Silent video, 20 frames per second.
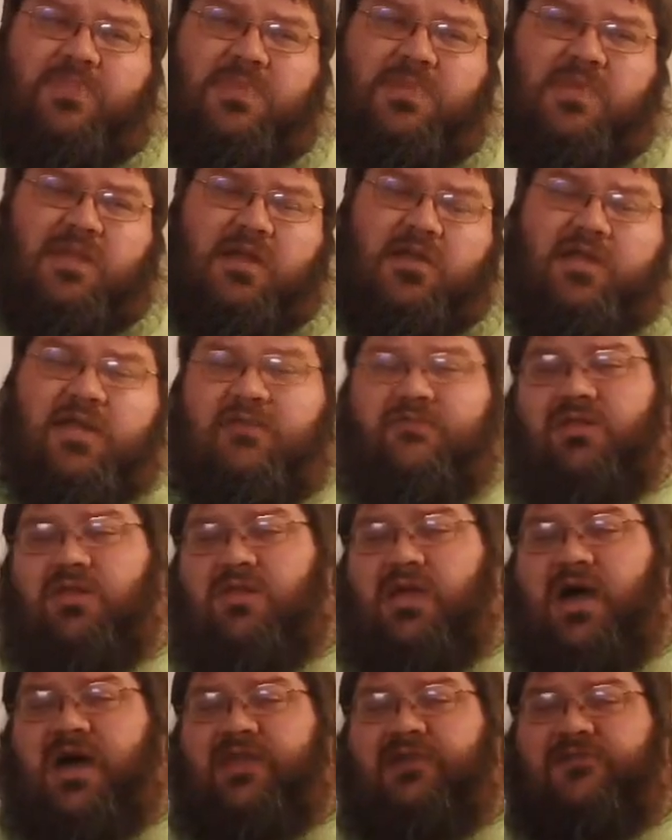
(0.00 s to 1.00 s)
they're given a
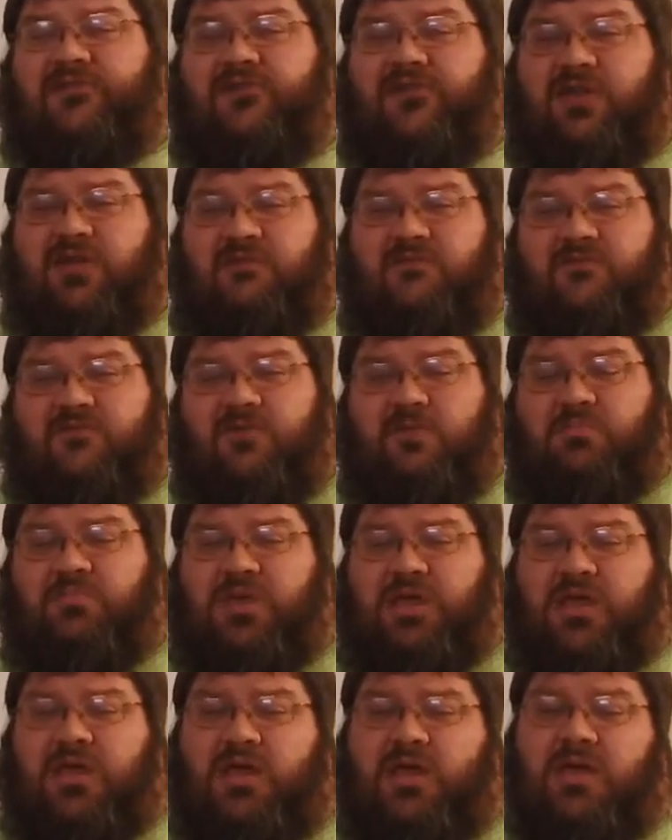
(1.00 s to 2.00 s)
lot of shit for
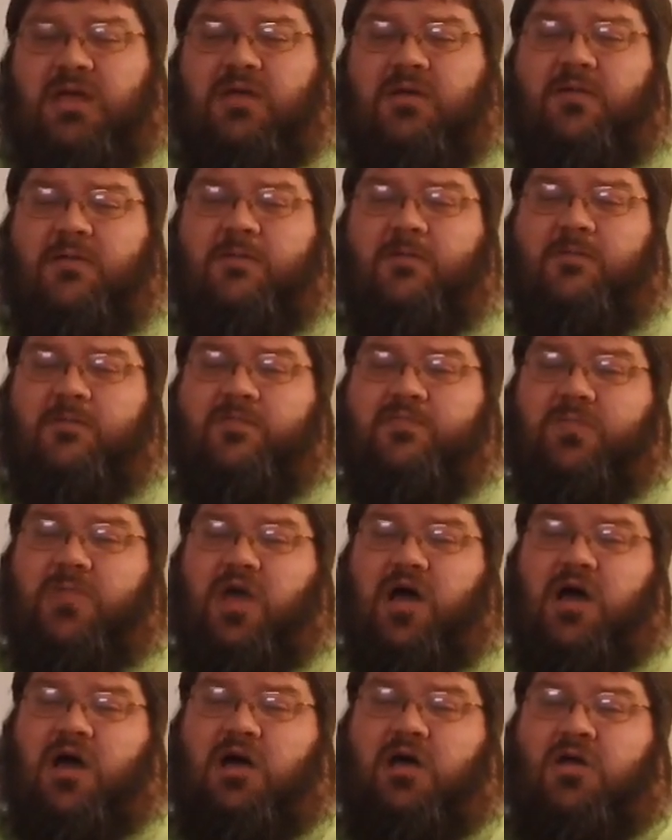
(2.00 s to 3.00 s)
being
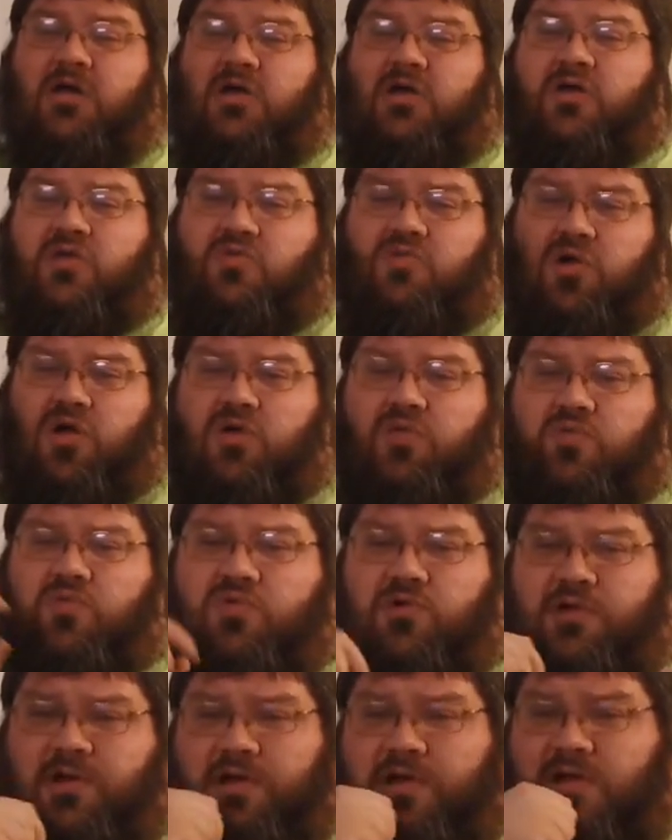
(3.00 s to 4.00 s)
a Road
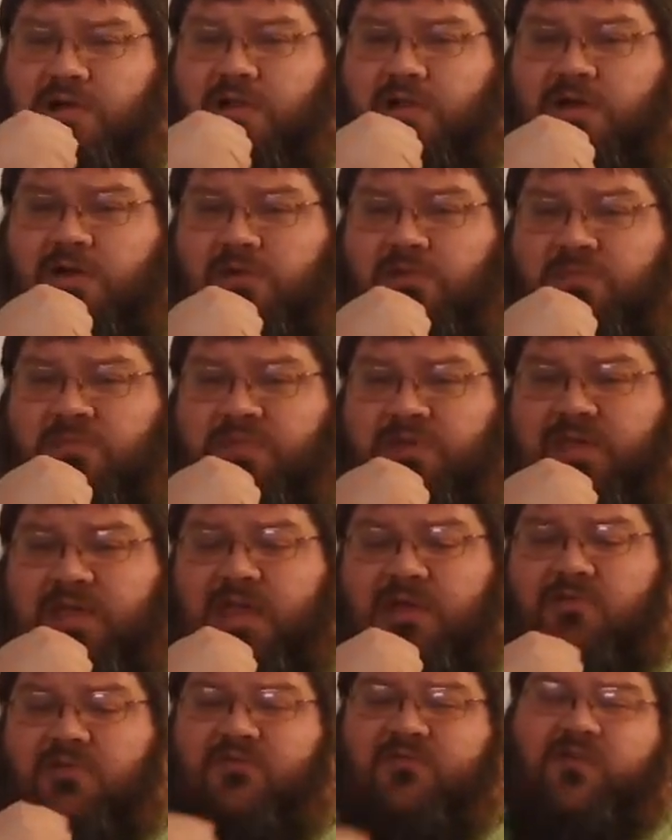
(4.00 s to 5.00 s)
Warrior clone, but
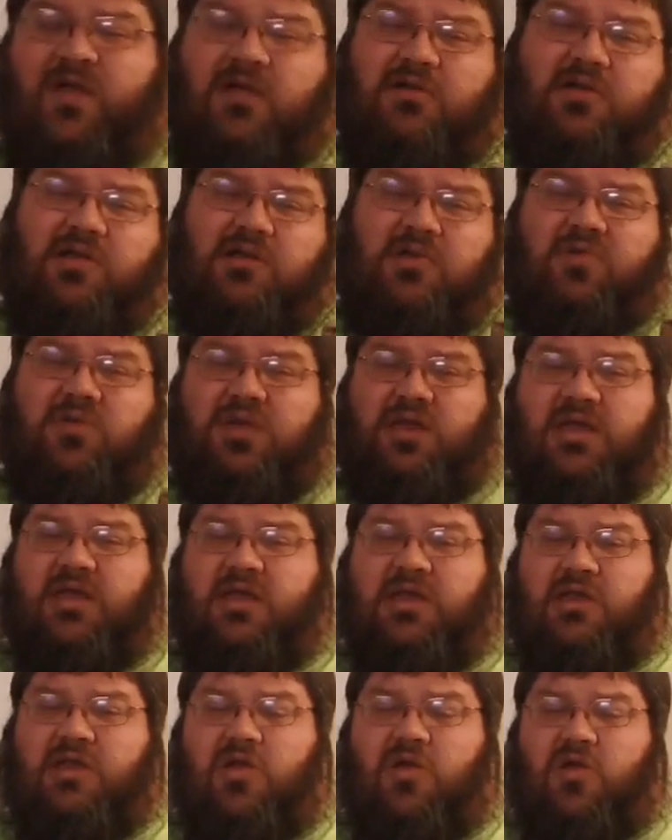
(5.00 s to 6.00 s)
they were very unique
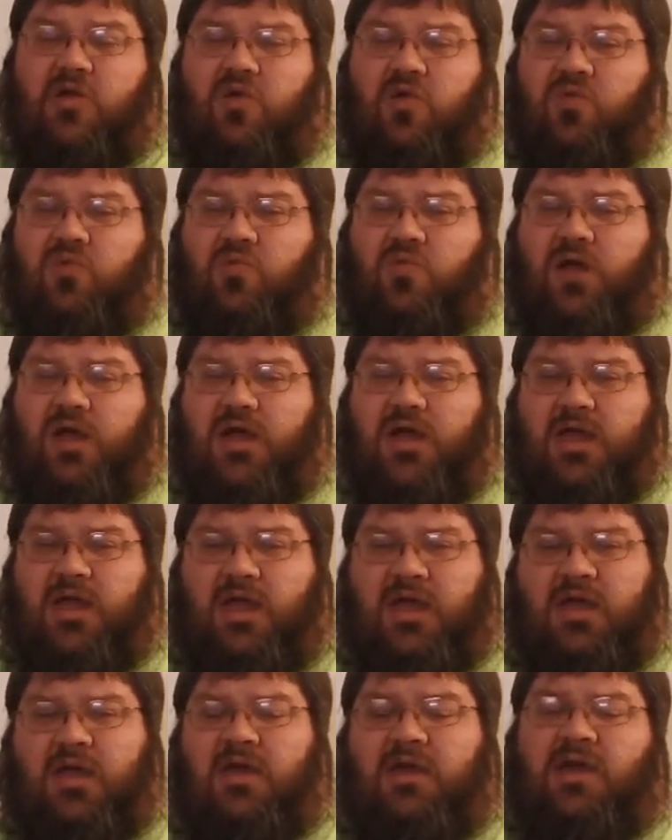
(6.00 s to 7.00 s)
in their own
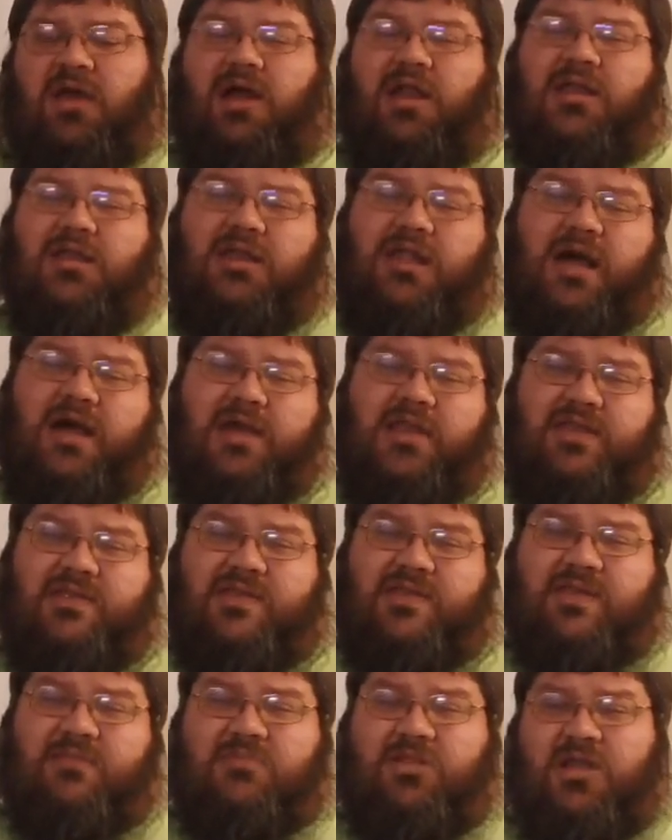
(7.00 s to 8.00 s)
way. A lot of
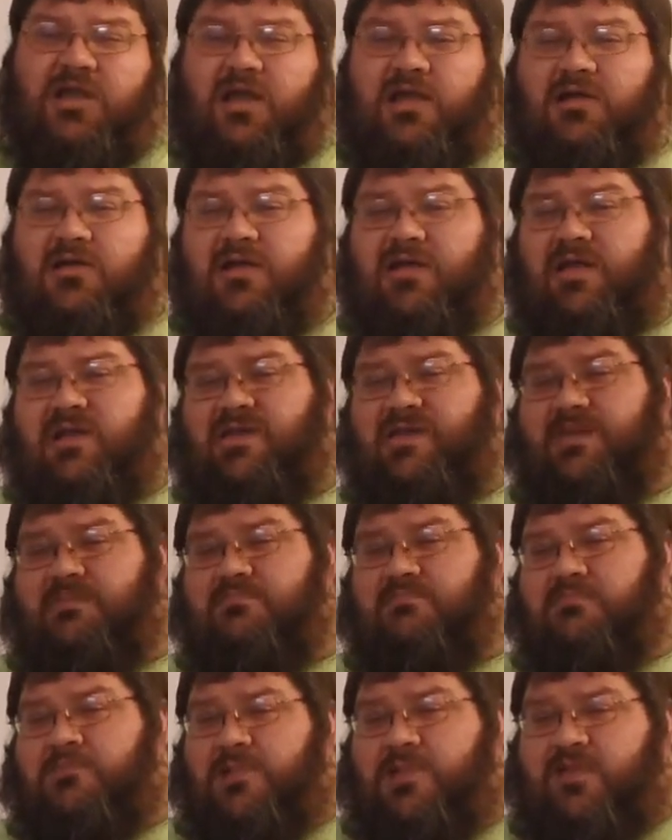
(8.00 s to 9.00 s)
similarities
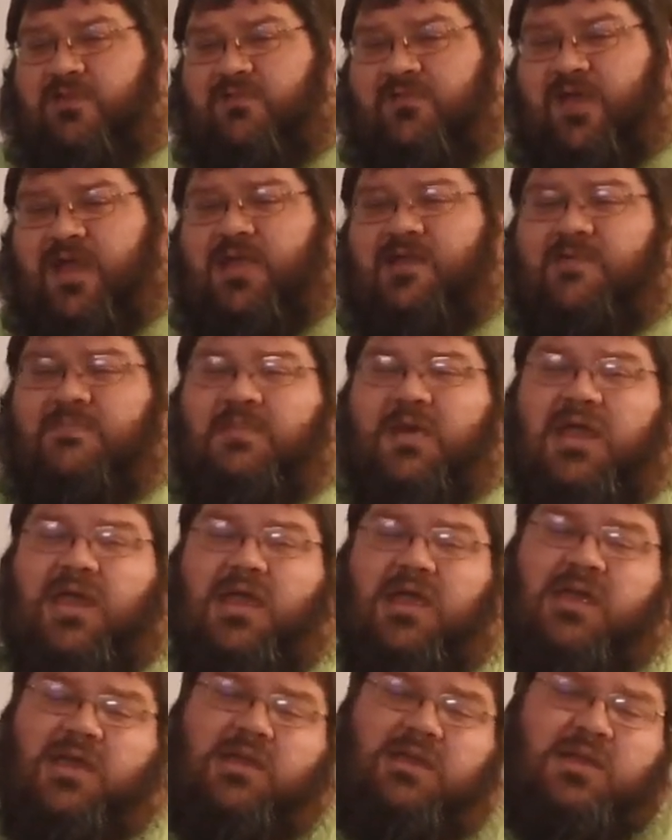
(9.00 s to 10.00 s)
with the face
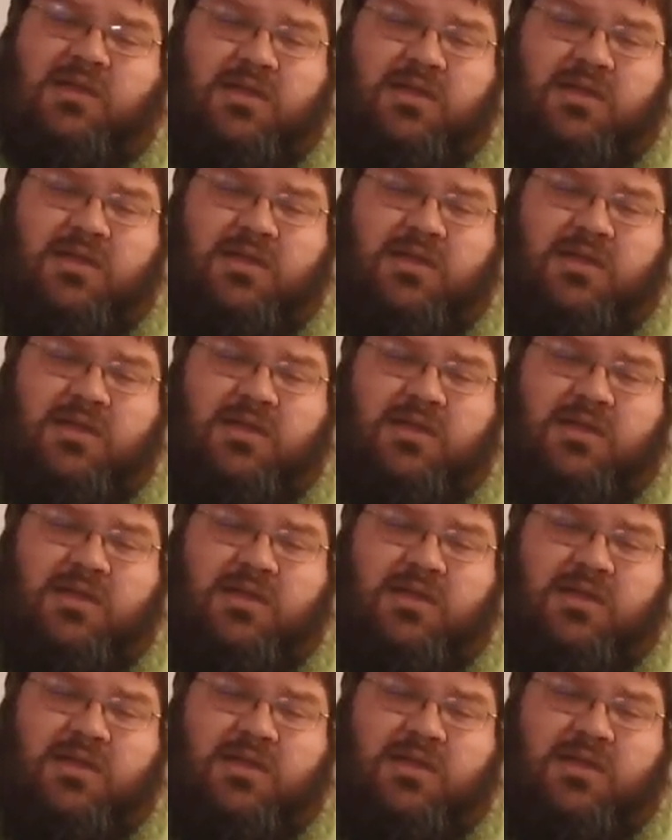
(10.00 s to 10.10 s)
paint.